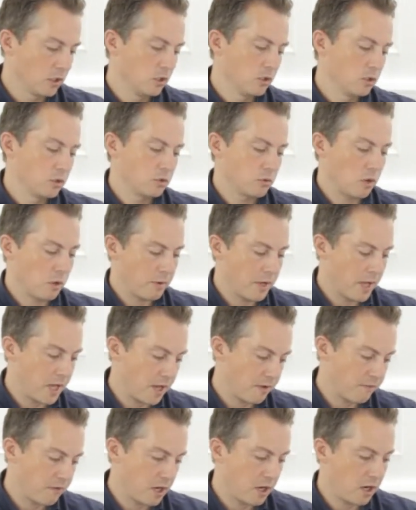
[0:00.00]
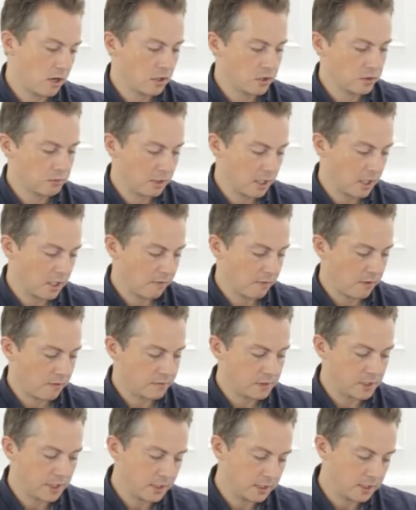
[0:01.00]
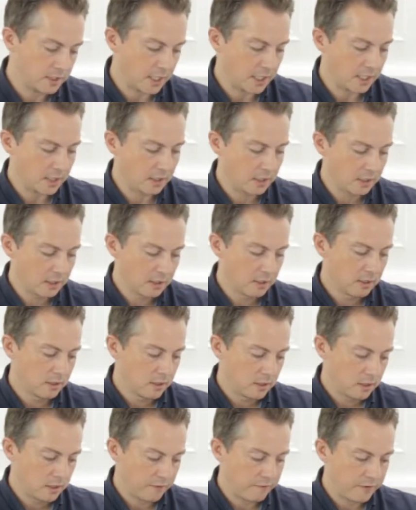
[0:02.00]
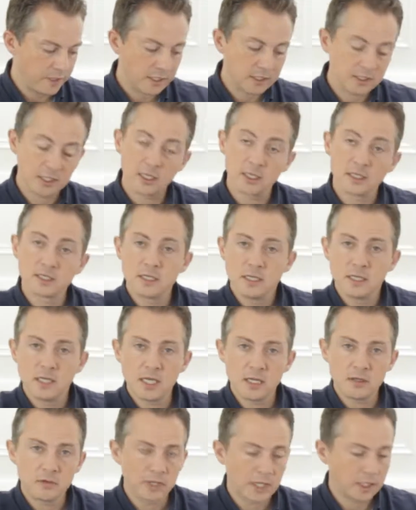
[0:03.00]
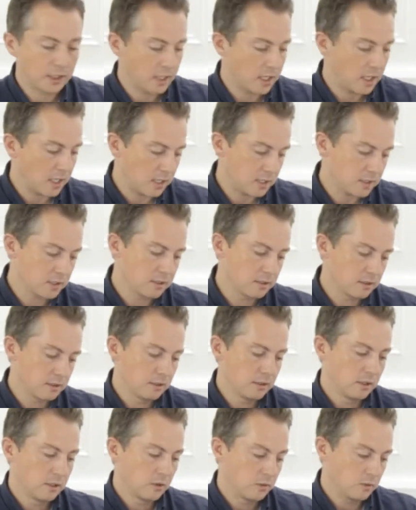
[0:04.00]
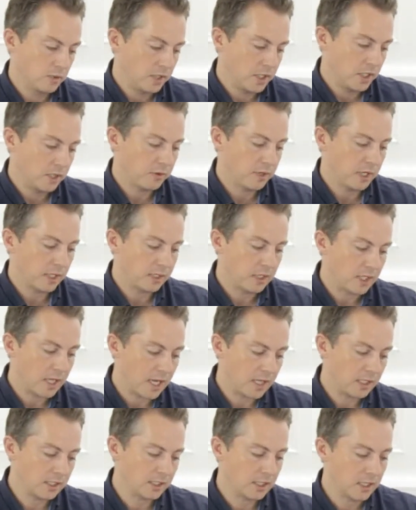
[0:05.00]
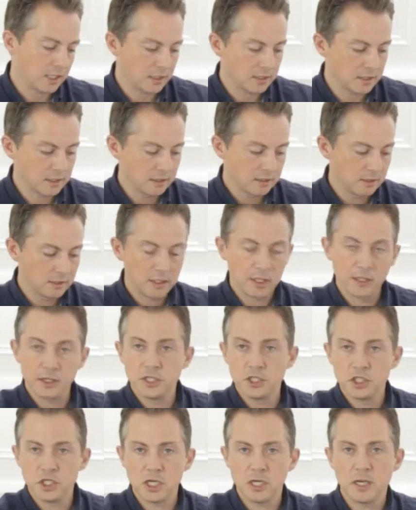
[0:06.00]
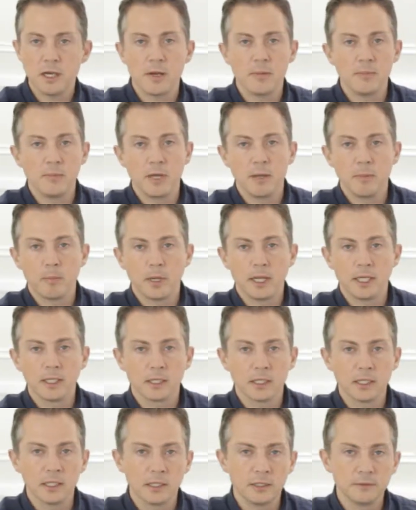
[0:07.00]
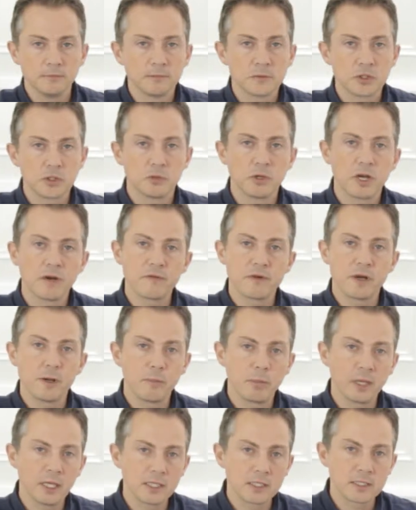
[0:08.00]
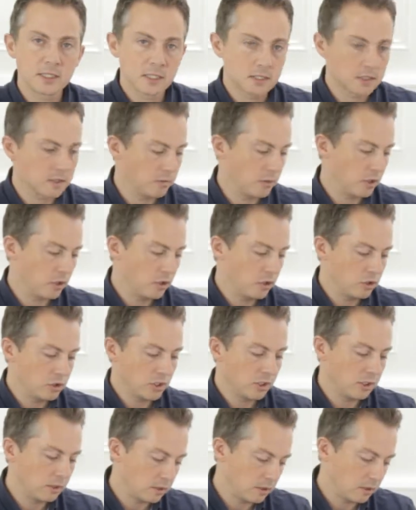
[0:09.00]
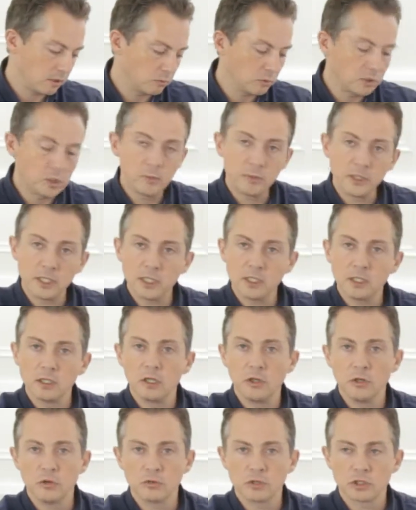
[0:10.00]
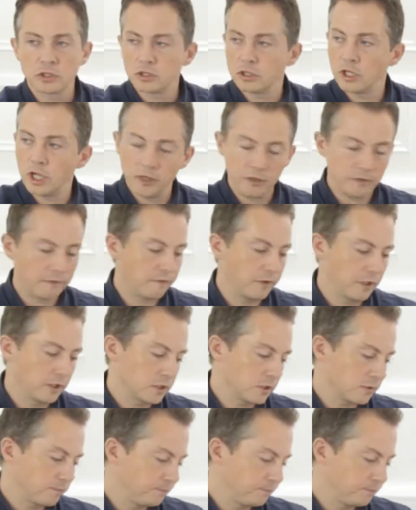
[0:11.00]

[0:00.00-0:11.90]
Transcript: So what we have here is we have obviously the title, the fact that it's a Neodent case with a Neodent guided kit and the GM implant line. So whatever implant system you're using, it will be noted on the front.